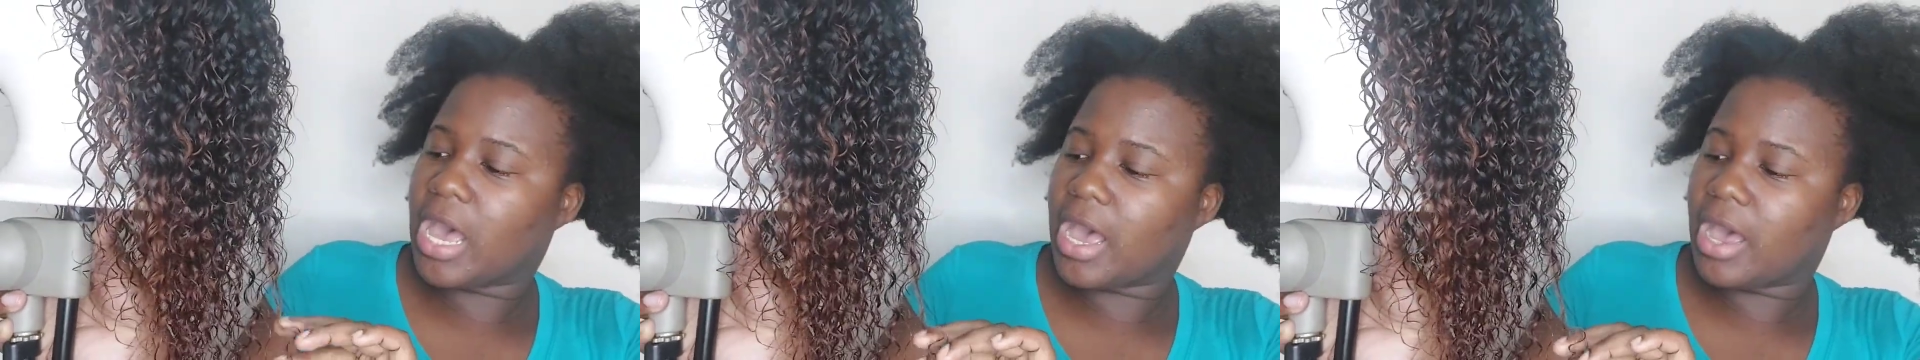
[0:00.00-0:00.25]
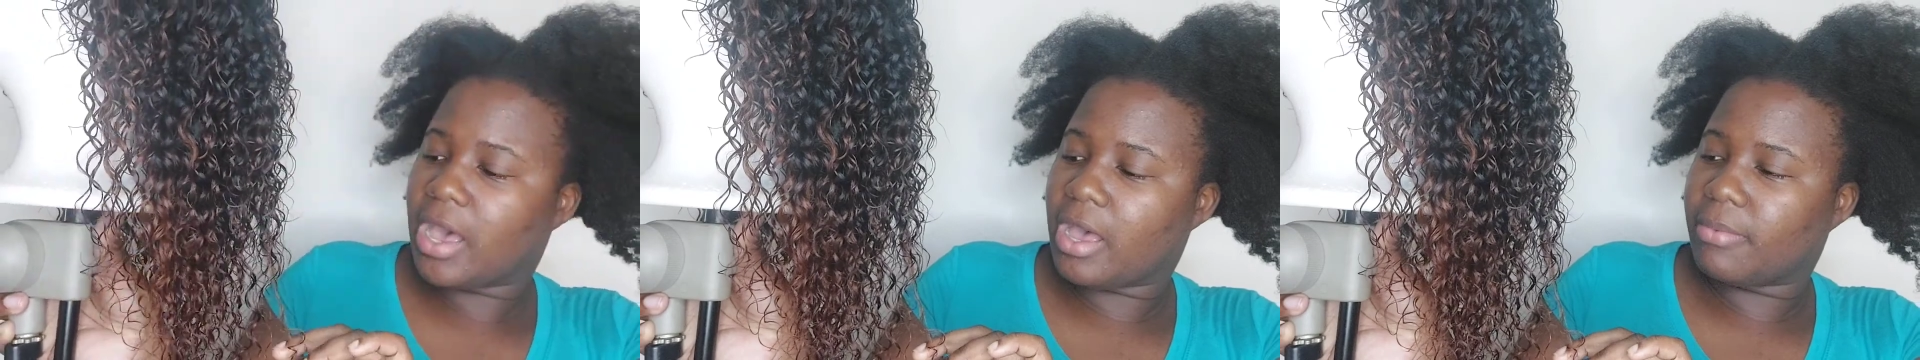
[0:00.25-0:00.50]

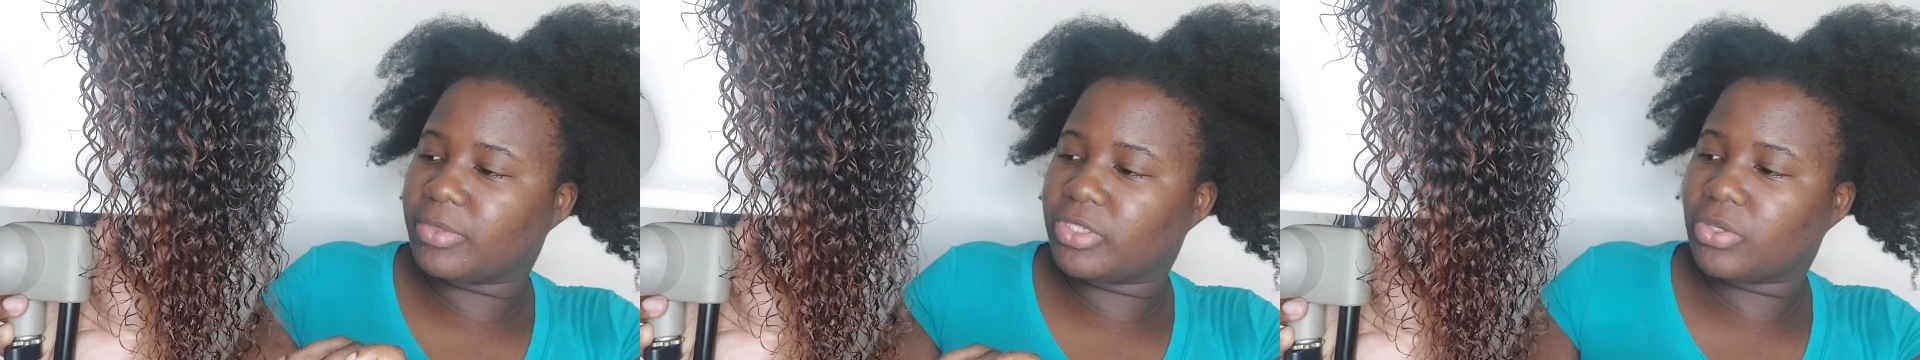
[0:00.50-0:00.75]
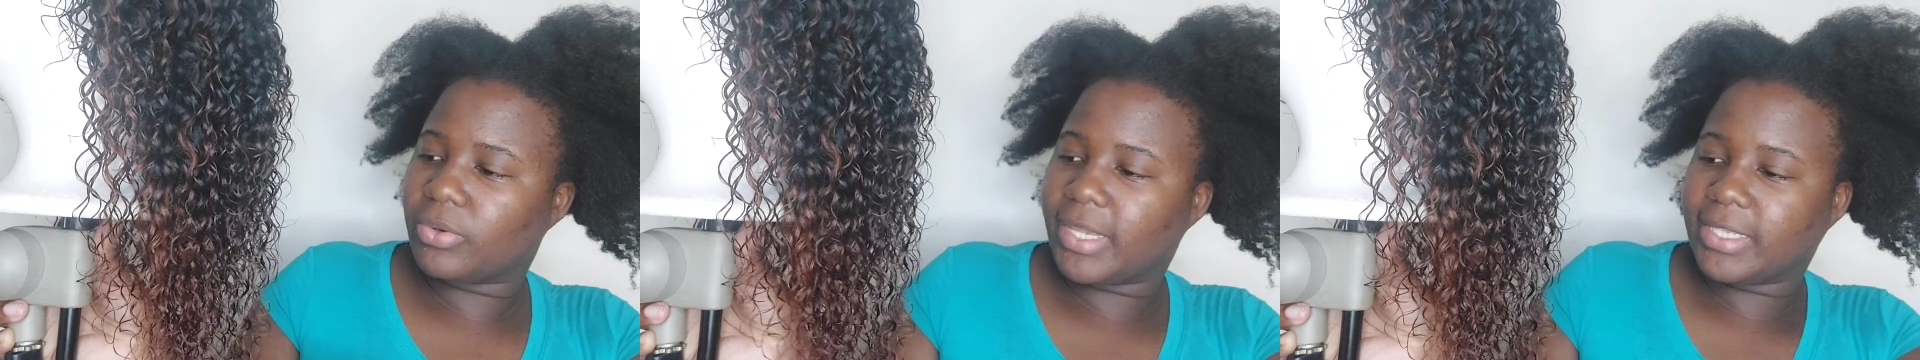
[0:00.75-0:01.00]

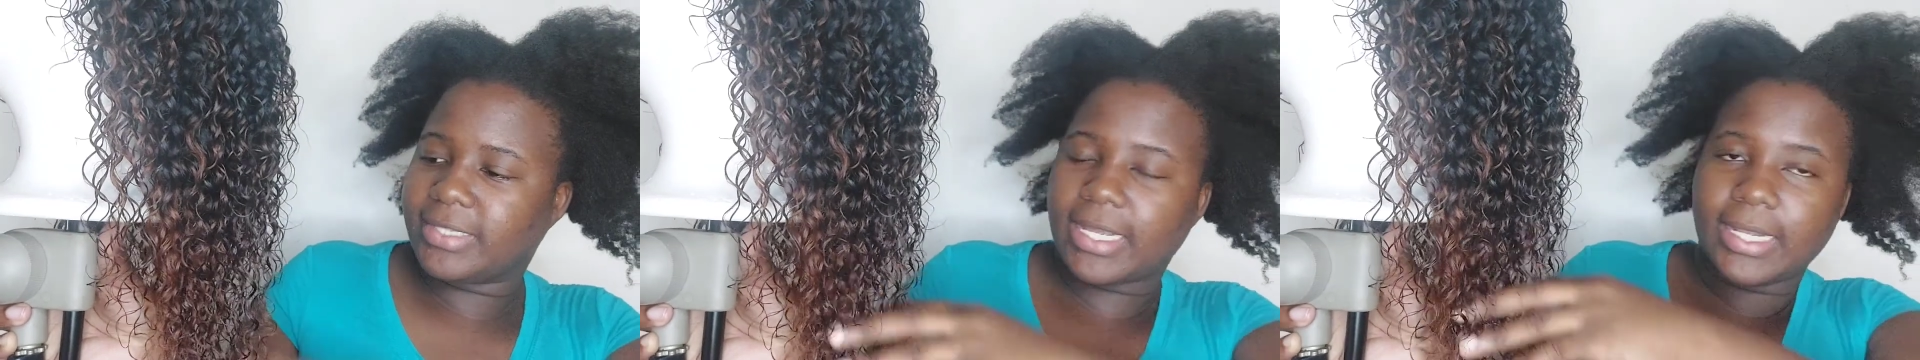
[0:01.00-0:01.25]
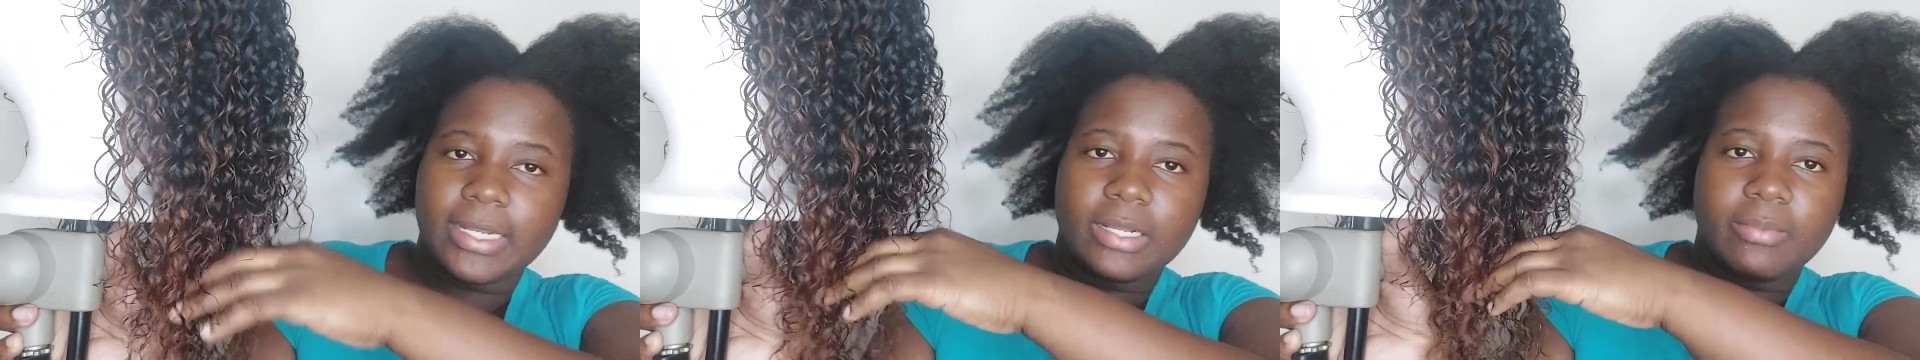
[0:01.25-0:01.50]
So it's a
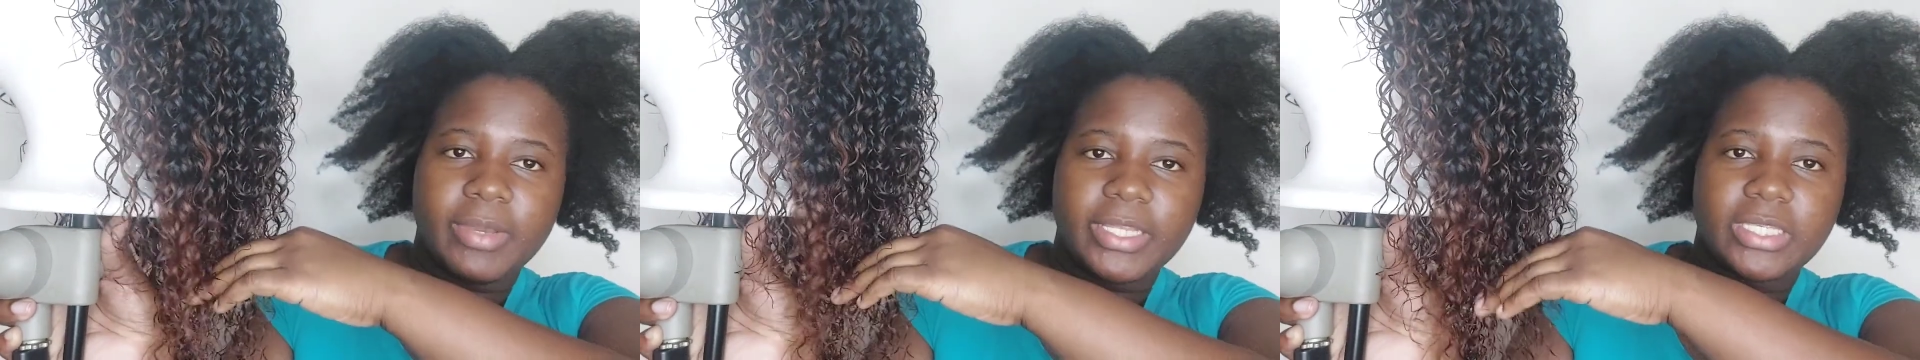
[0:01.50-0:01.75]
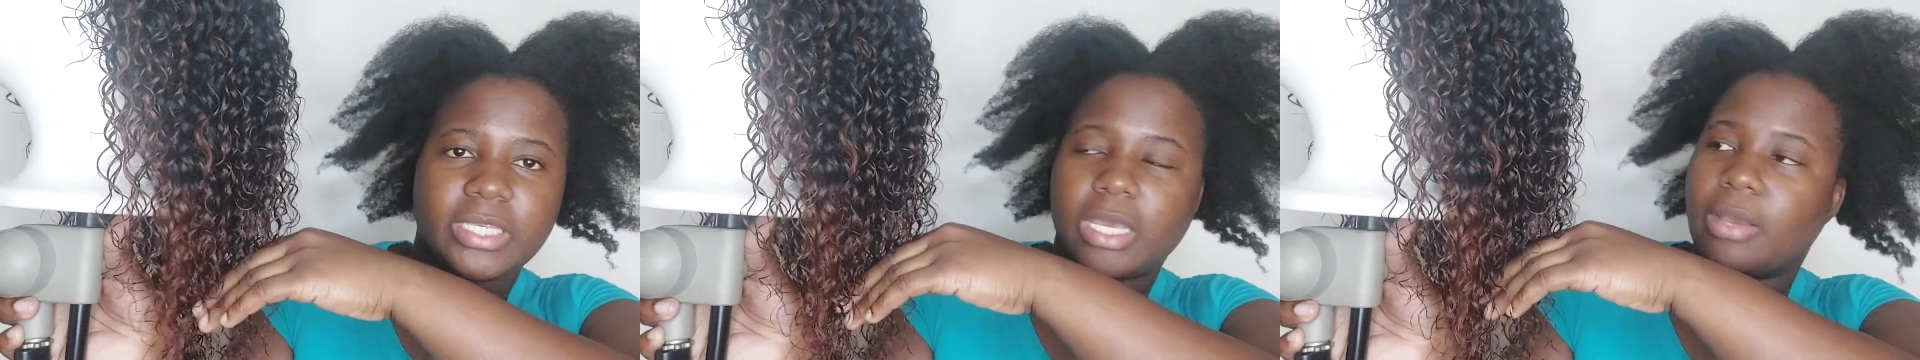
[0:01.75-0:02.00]
little
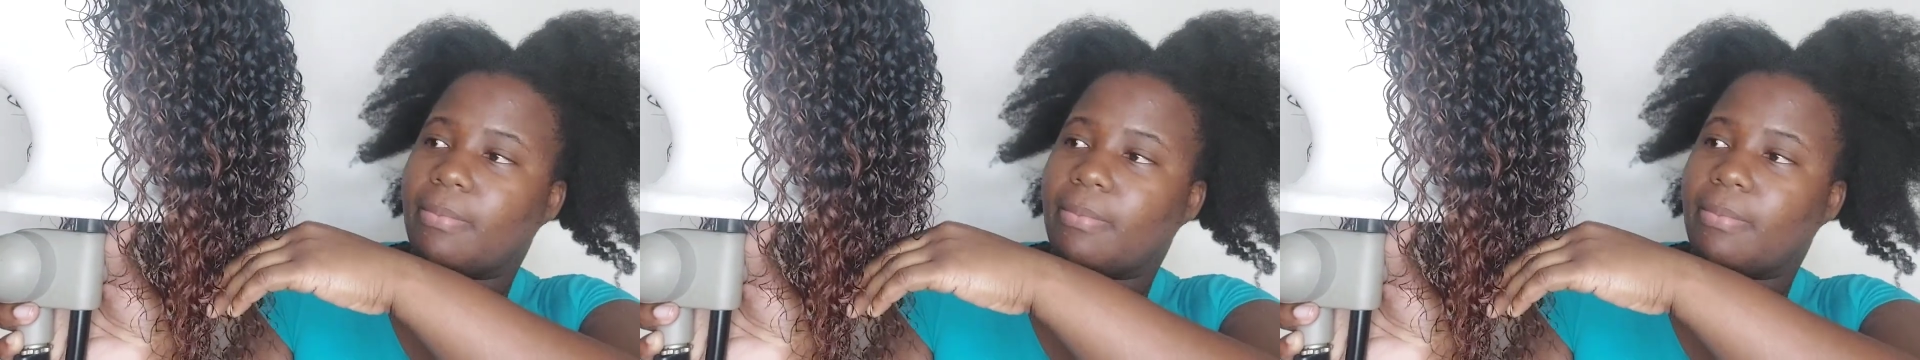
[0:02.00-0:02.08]
bit